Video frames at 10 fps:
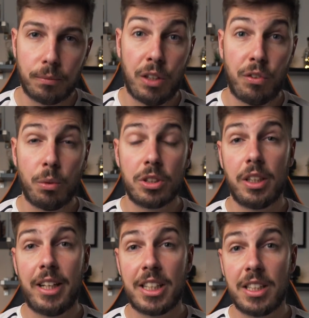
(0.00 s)
If you want to
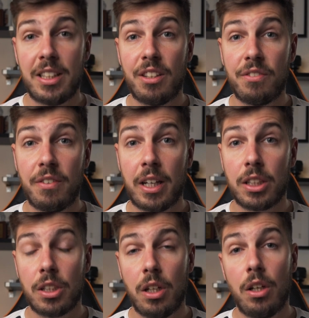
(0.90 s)
lessen the
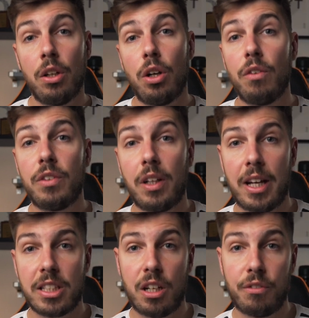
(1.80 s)
effects of the
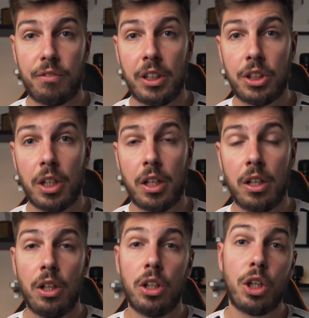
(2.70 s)
lights out feature,
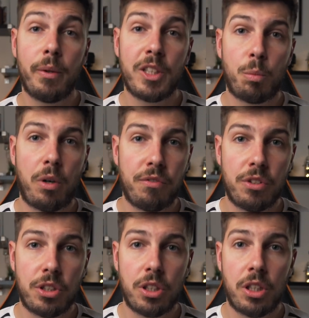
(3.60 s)
go into
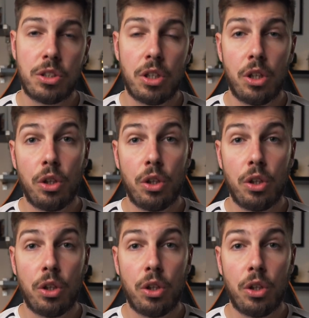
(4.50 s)
preferences.